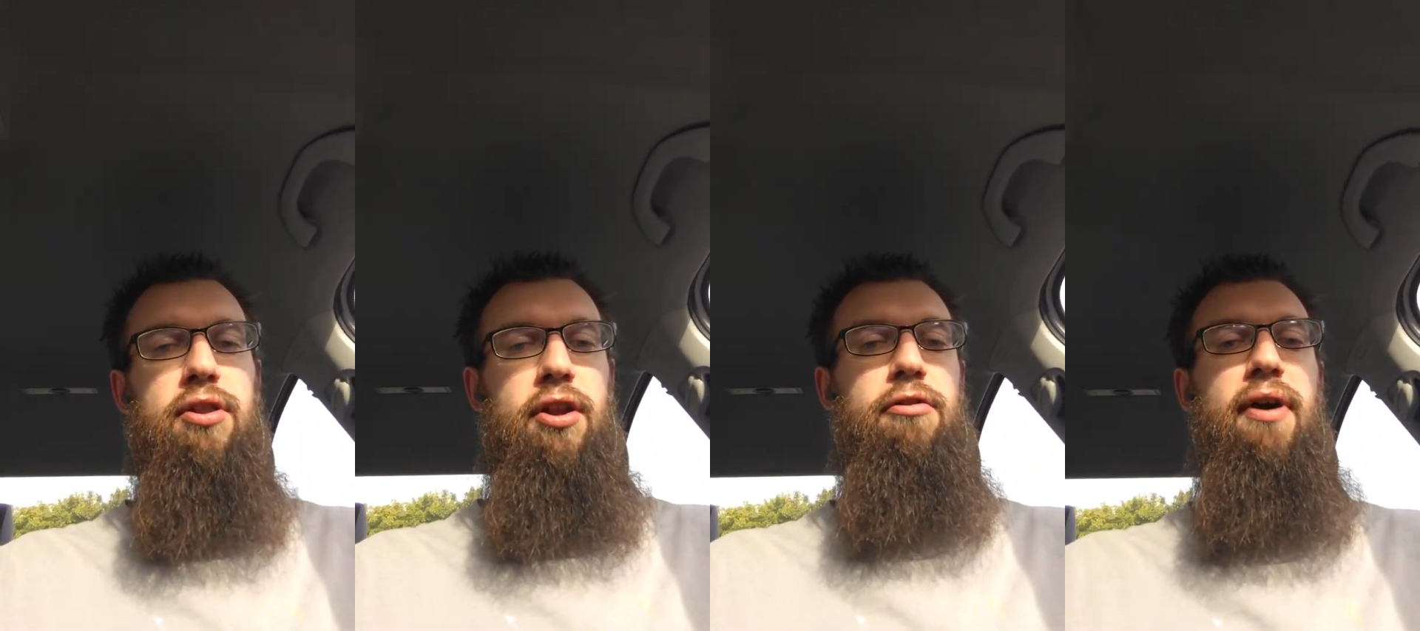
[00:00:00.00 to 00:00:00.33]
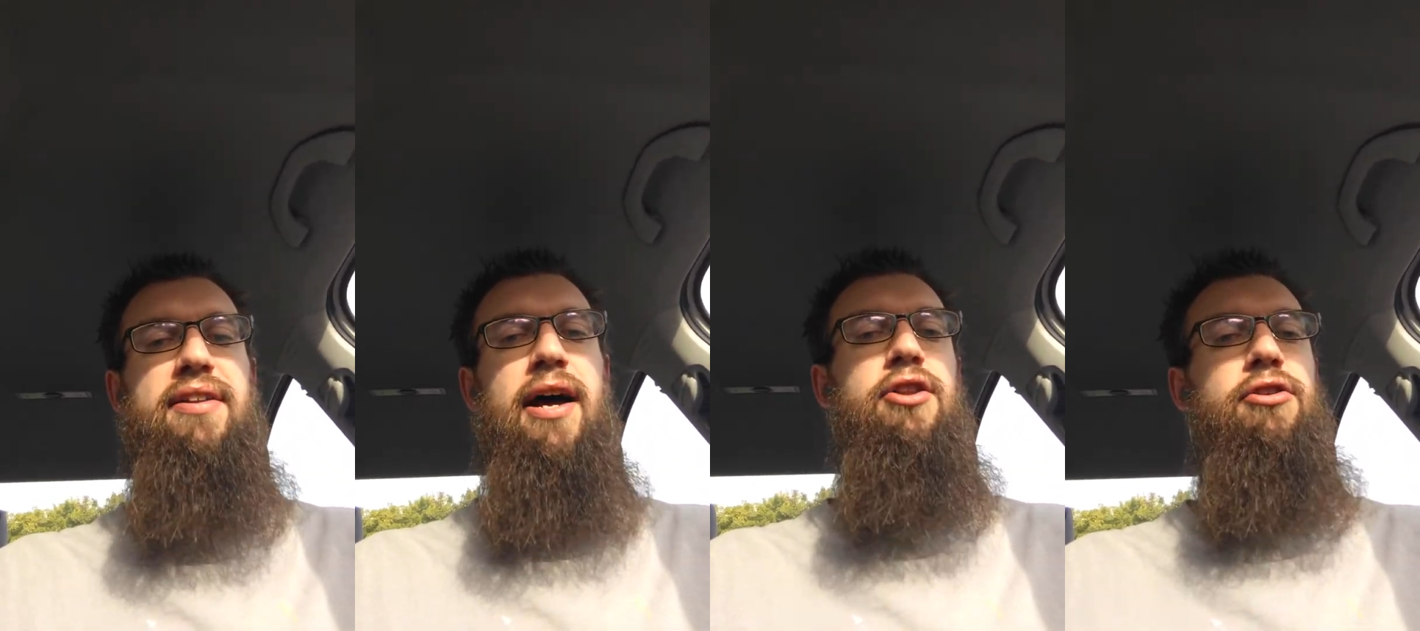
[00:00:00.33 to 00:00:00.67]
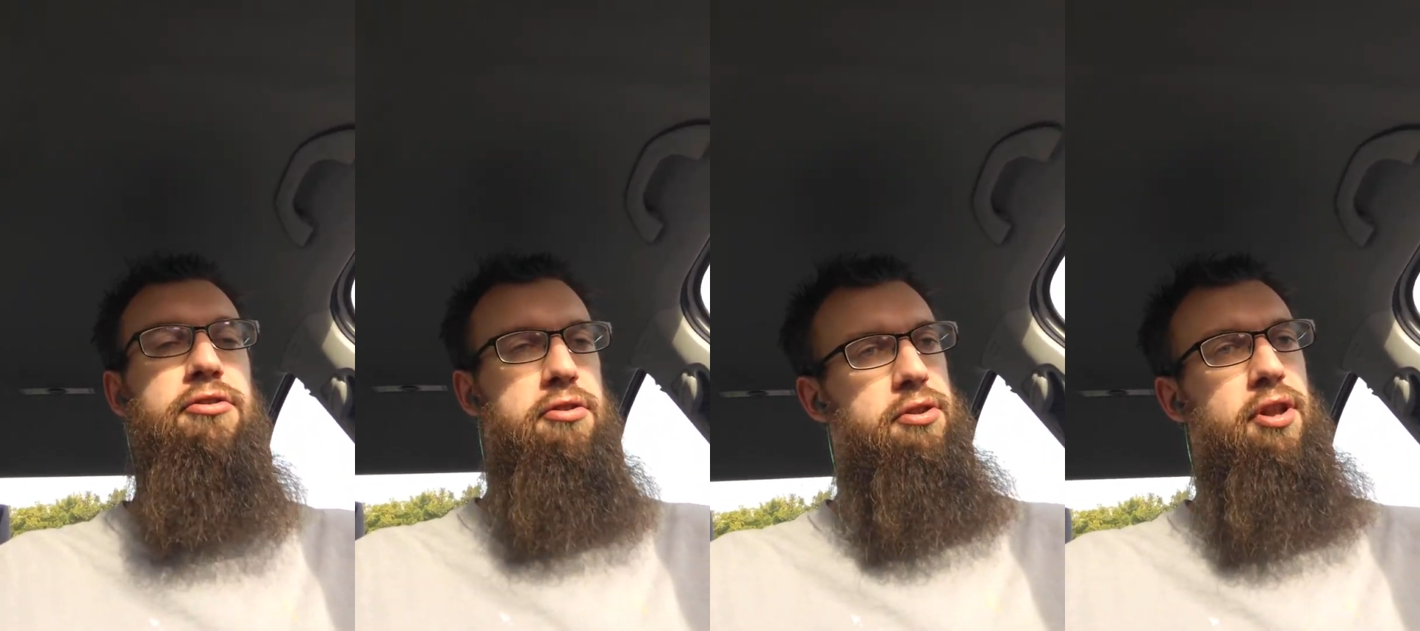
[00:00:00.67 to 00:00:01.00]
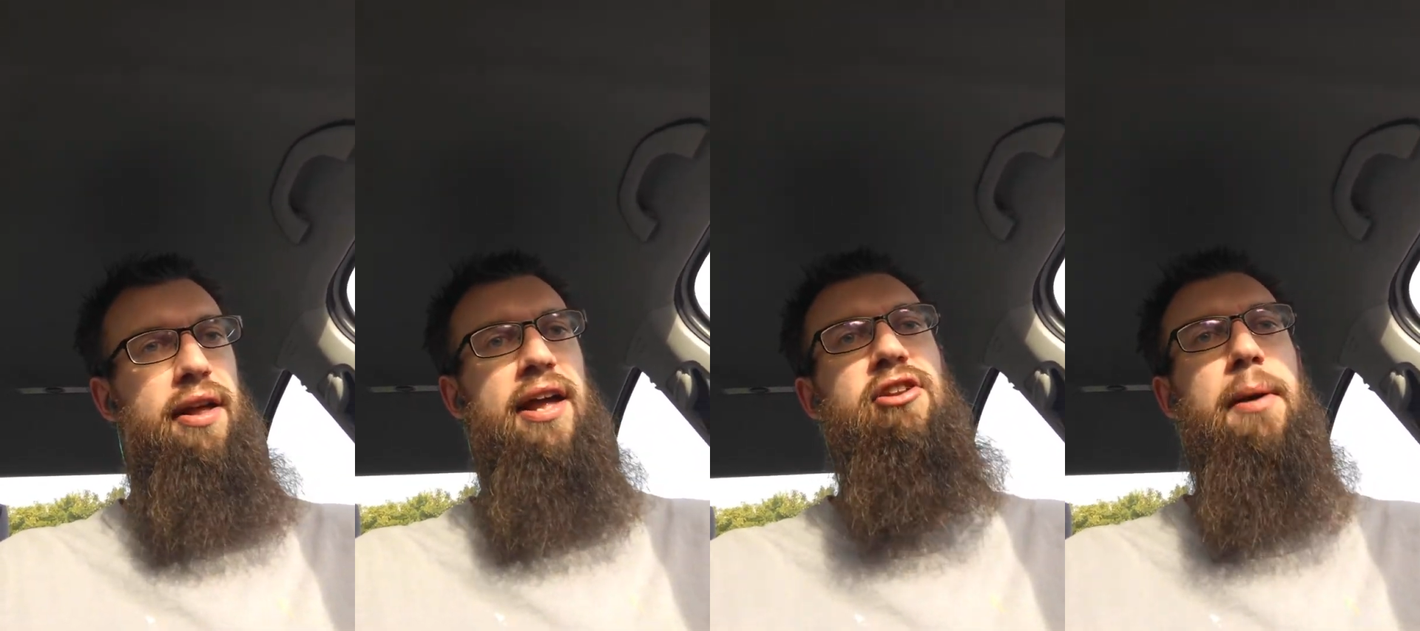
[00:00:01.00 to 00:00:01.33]
Right now, the, the
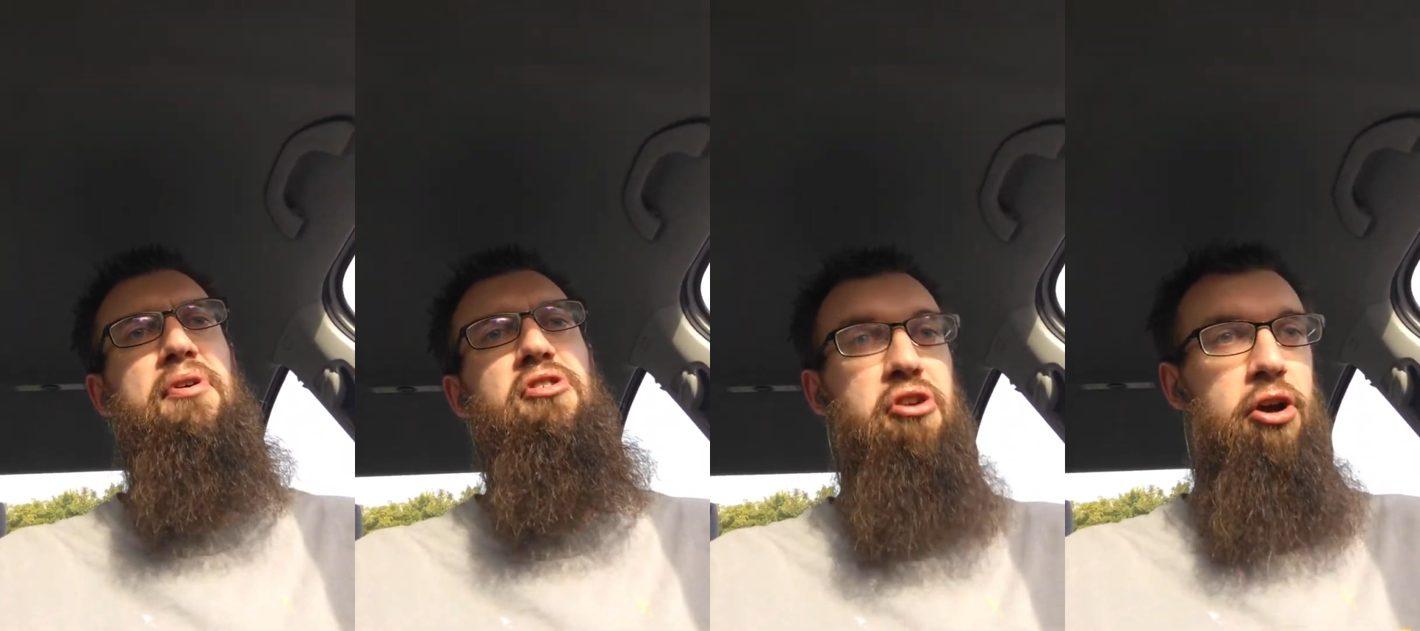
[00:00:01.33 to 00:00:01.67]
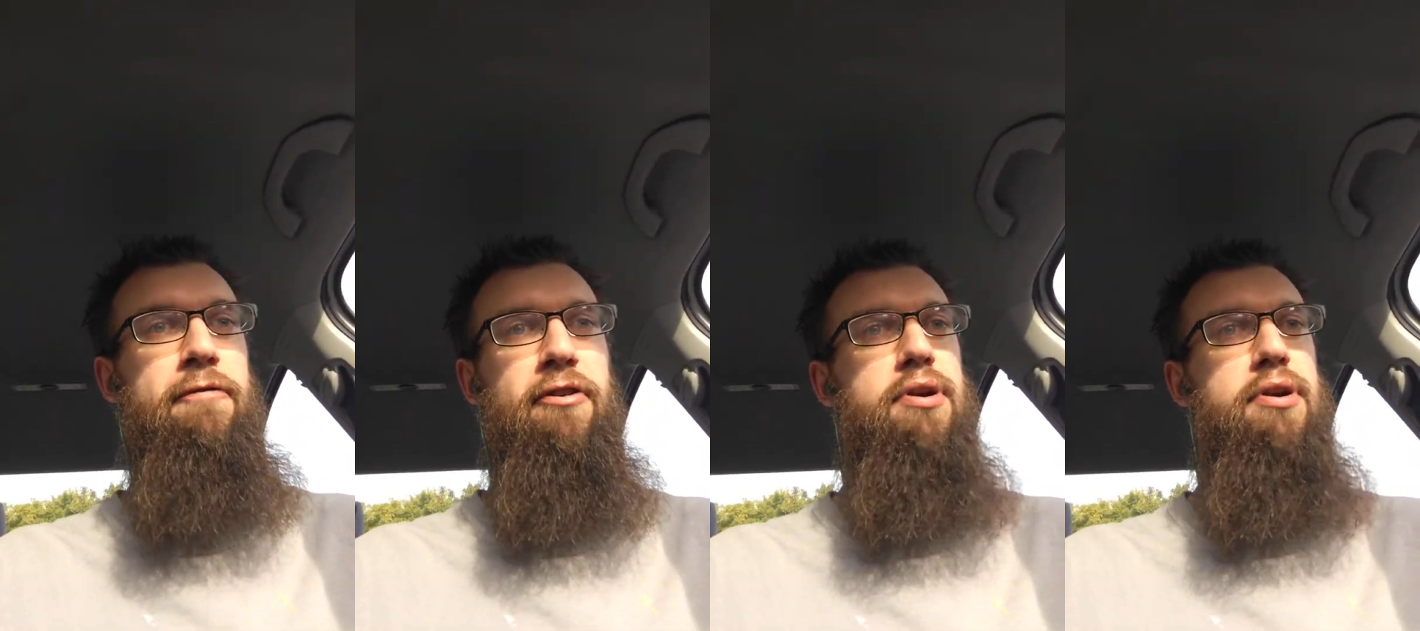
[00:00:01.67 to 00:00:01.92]
landscape is good for